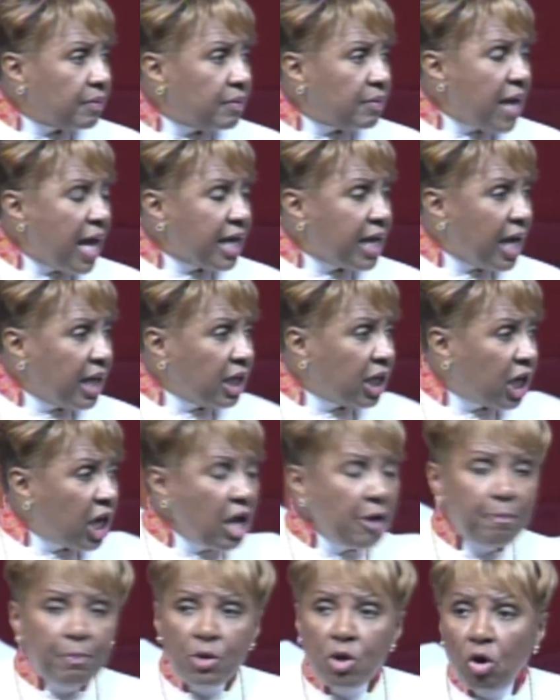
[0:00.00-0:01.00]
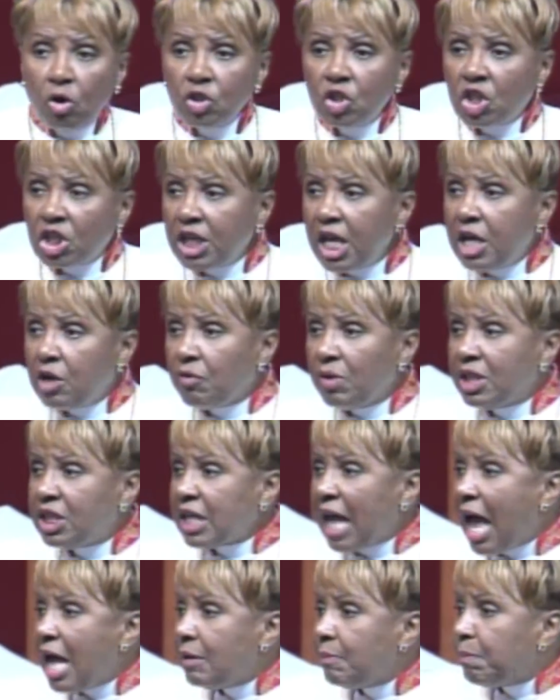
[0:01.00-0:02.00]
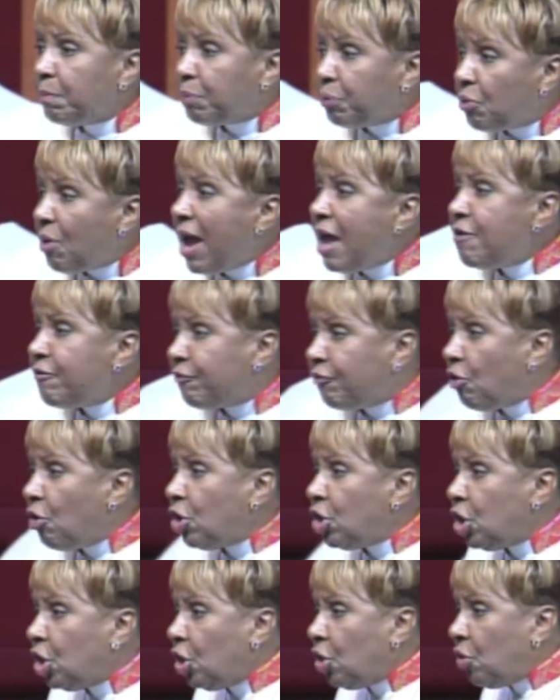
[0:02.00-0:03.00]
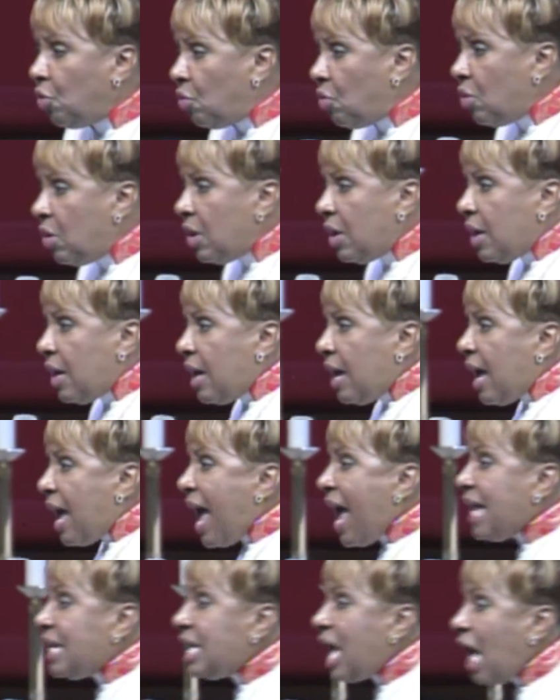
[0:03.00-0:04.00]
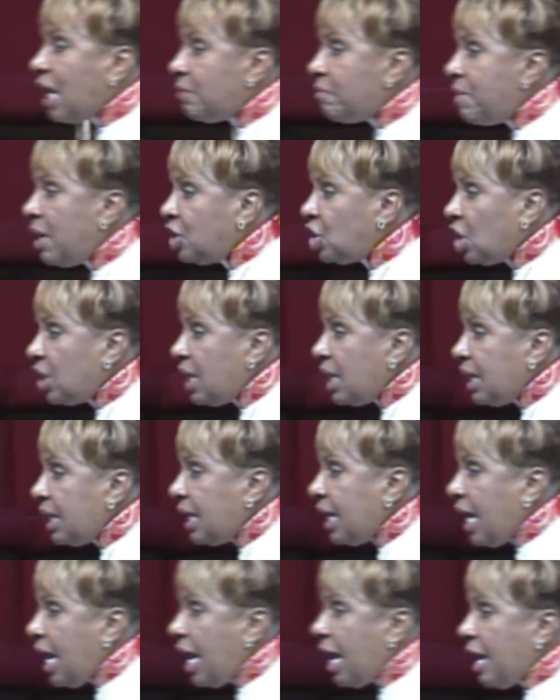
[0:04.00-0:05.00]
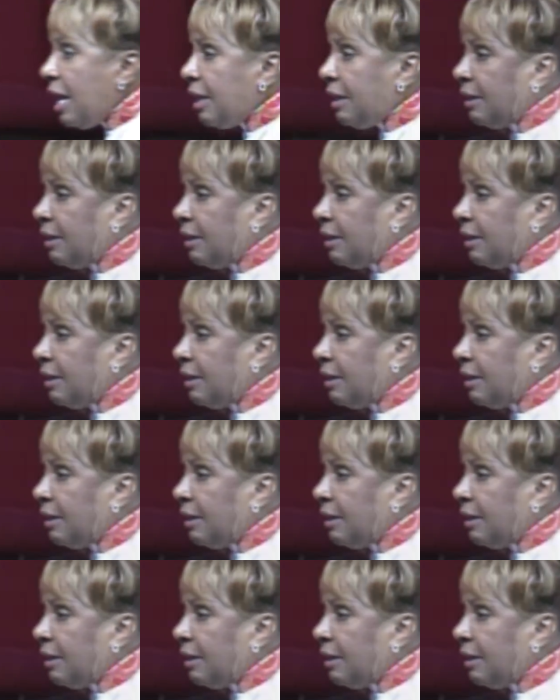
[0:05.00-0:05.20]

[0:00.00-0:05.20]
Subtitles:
that can keep your secrets and pray for you and not mention it again.